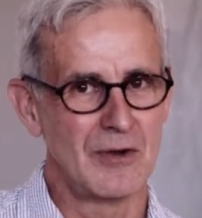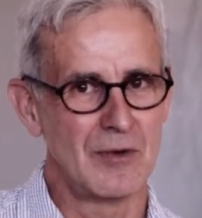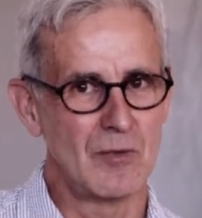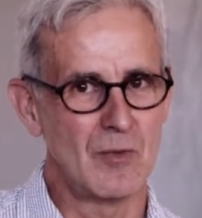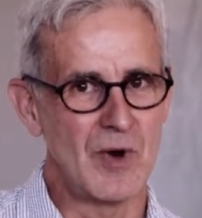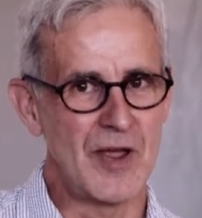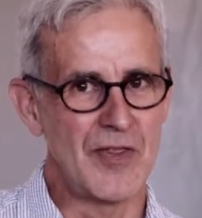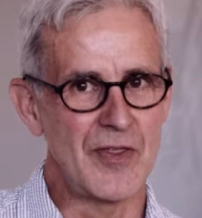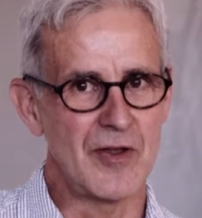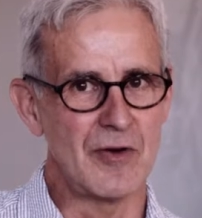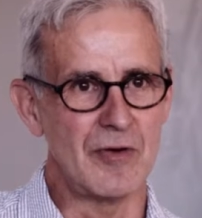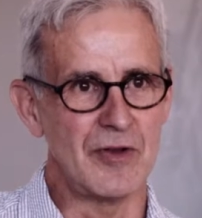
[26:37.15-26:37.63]

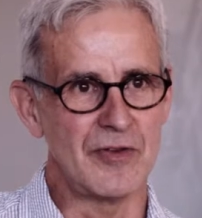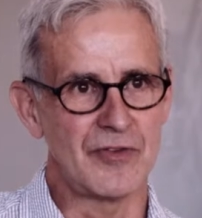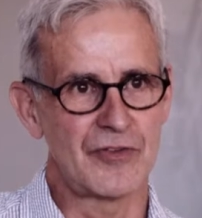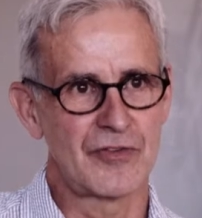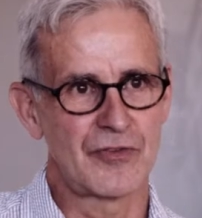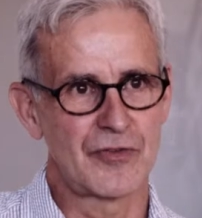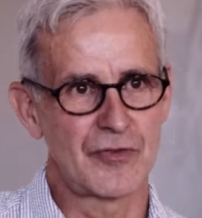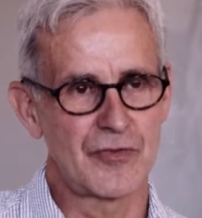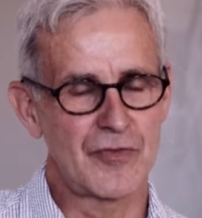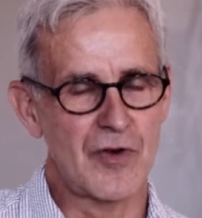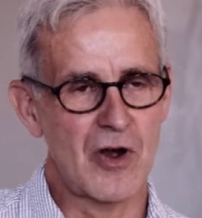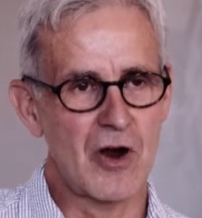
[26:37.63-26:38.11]
whether
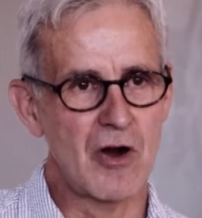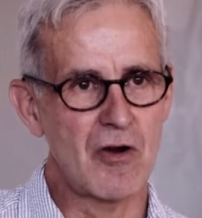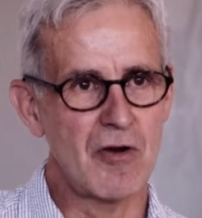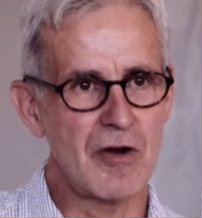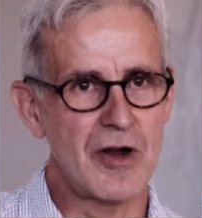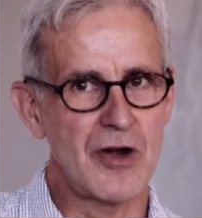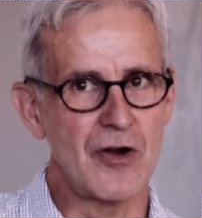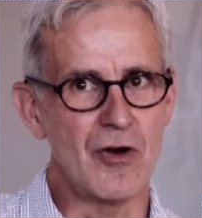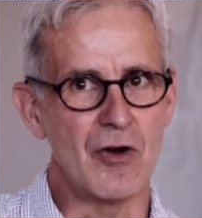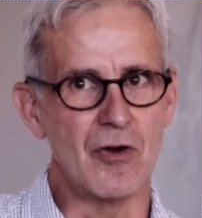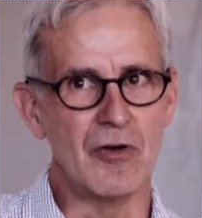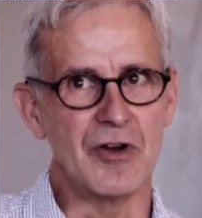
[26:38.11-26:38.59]
it's
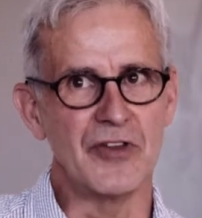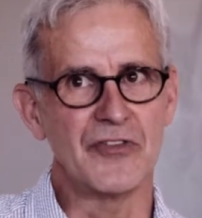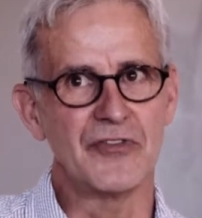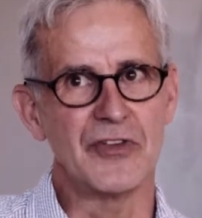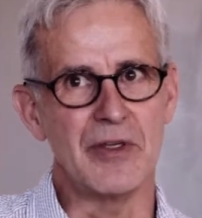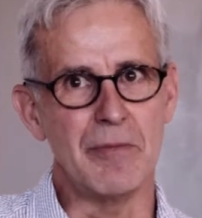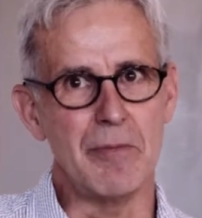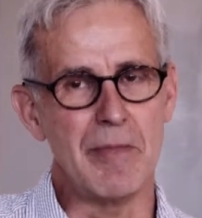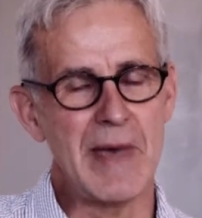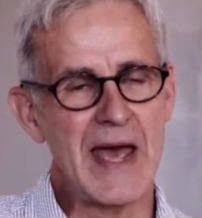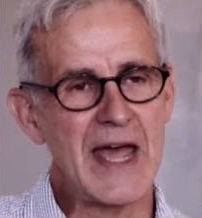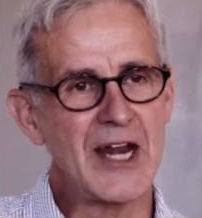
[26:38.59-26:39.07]
foreign or it's
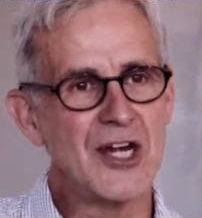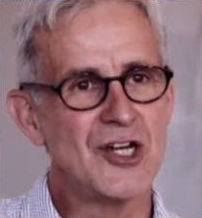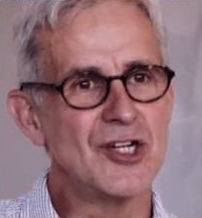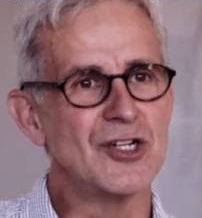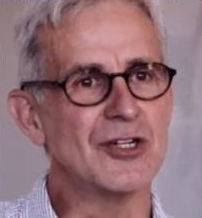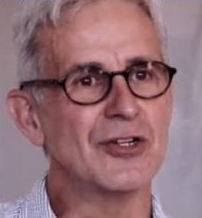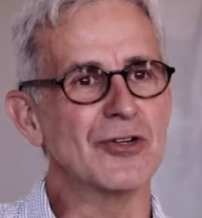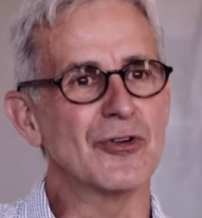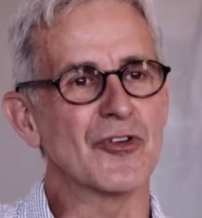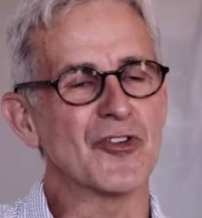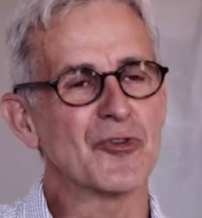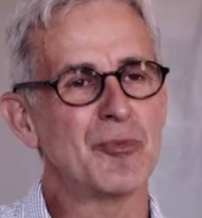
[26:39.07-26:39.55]

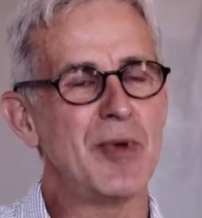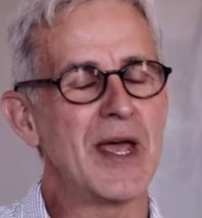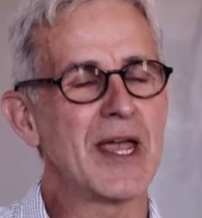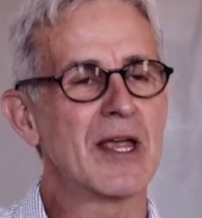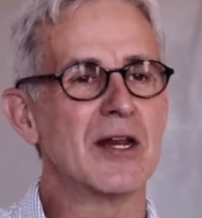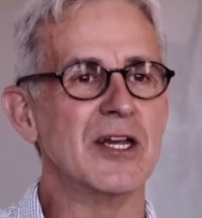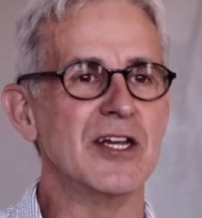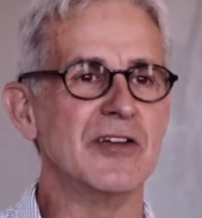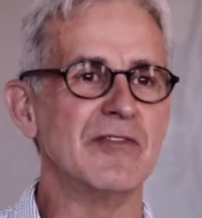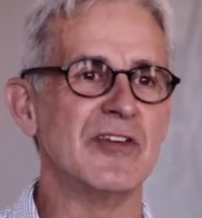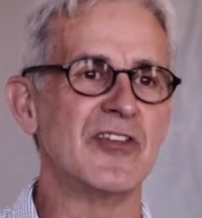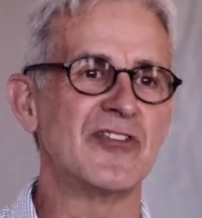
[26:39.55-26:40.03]
imagined or
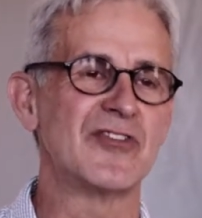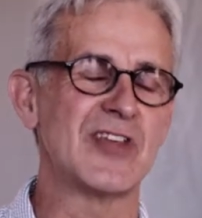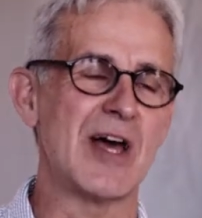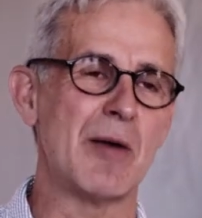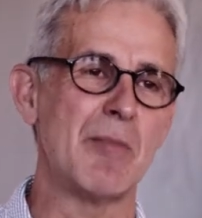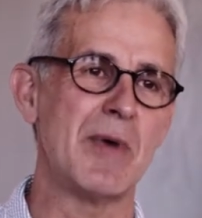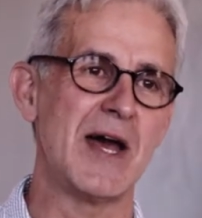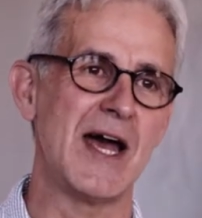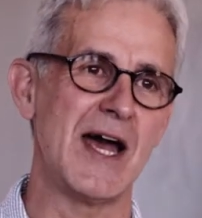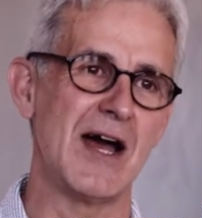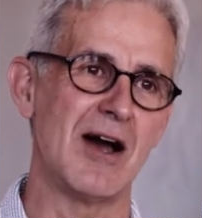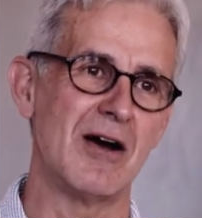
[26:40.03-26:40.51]
speculative, is
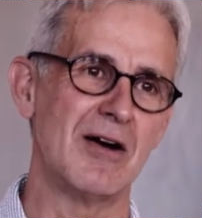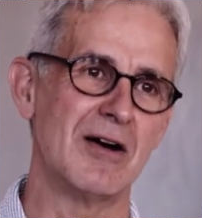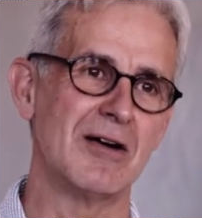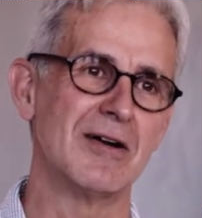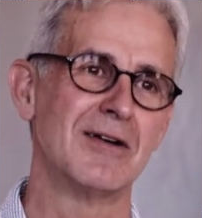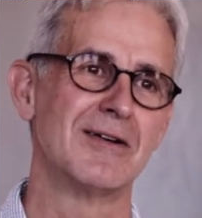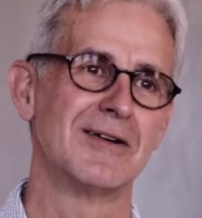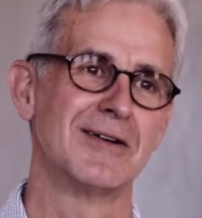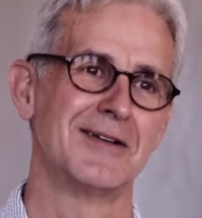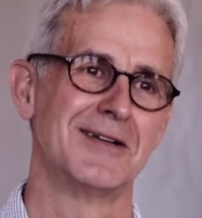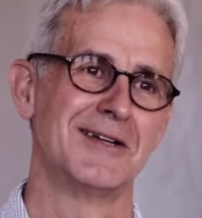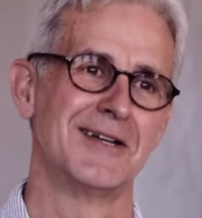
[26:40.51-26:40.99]
somehow
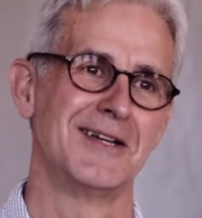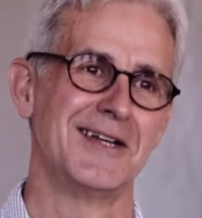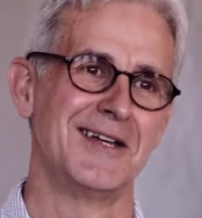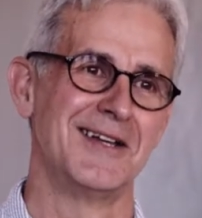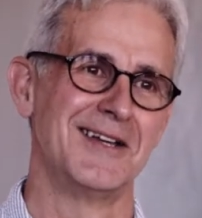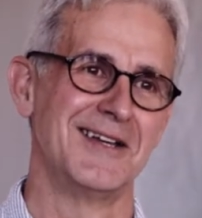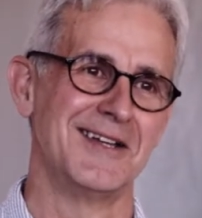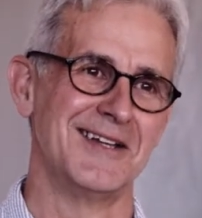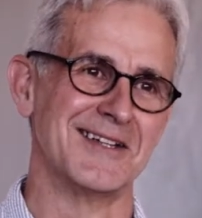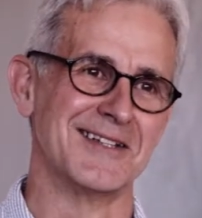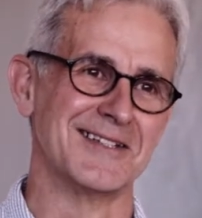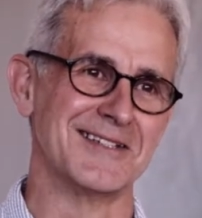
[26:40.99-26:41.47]

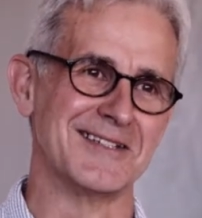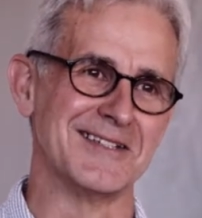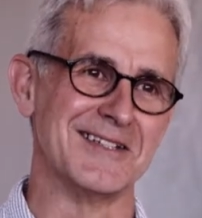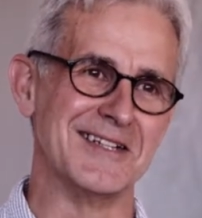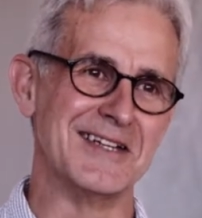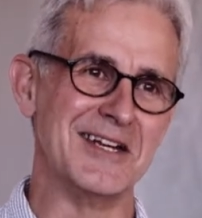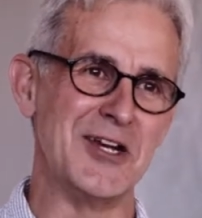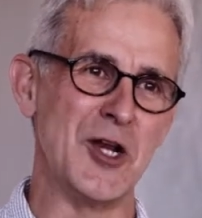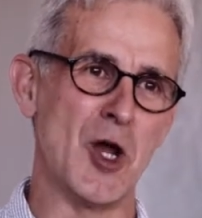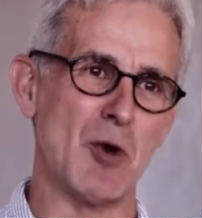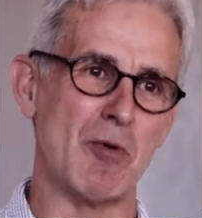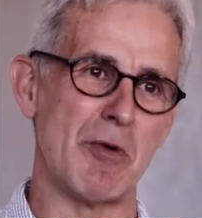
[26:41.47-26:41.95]

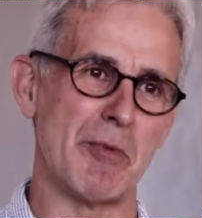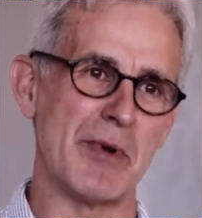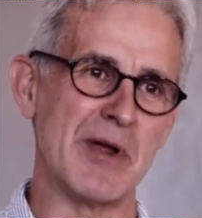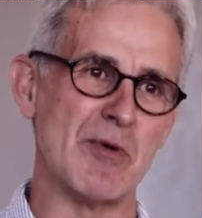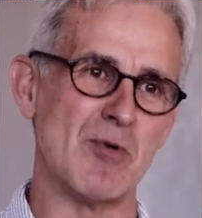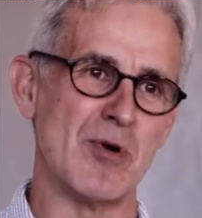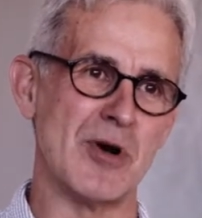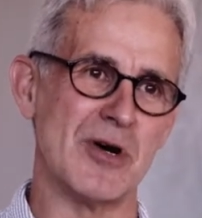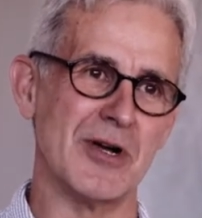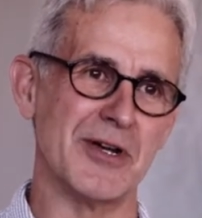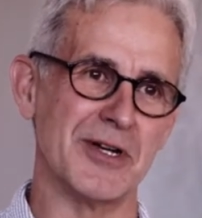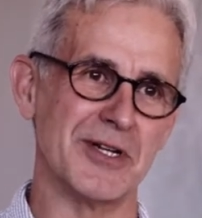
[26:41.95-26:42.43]
not what we
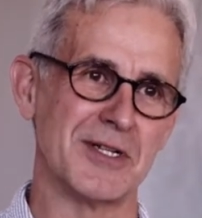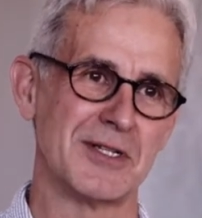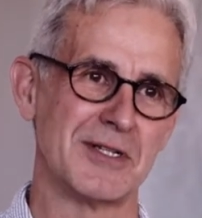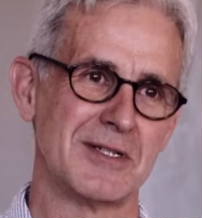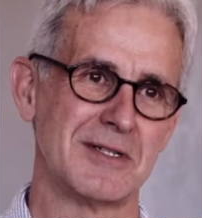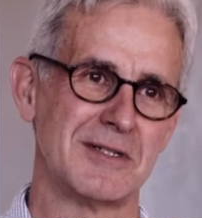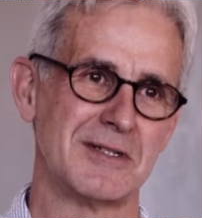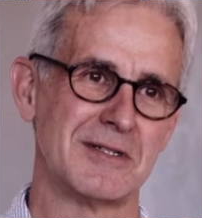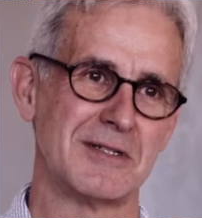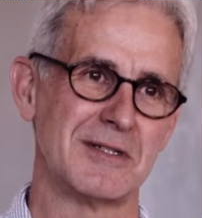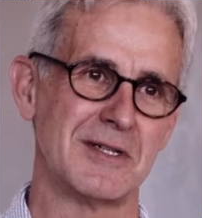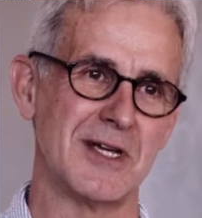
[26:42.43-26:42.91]
want.
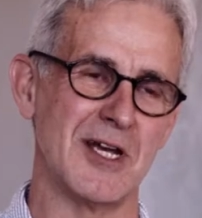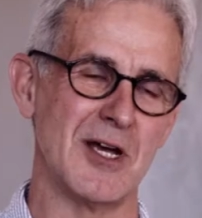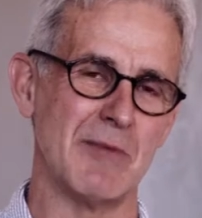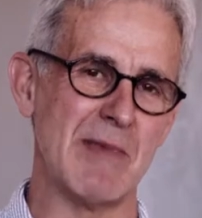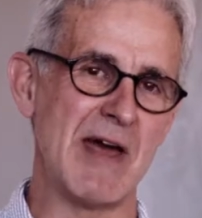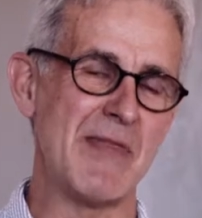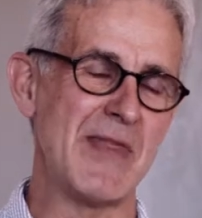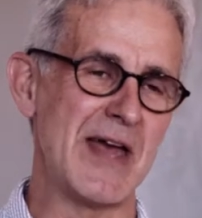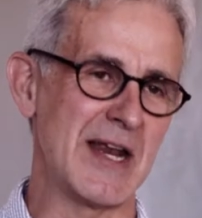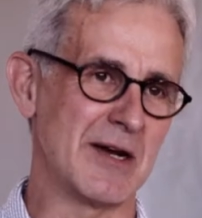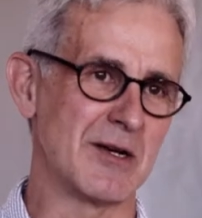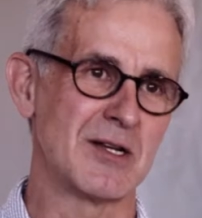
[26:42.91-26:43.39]

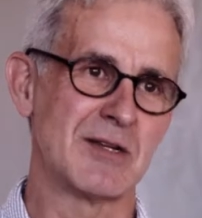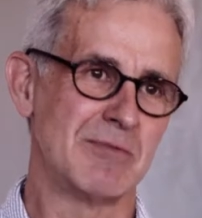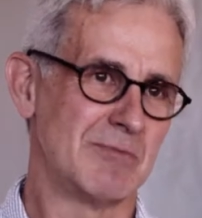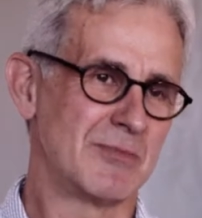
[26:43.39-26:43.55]
Mm. And that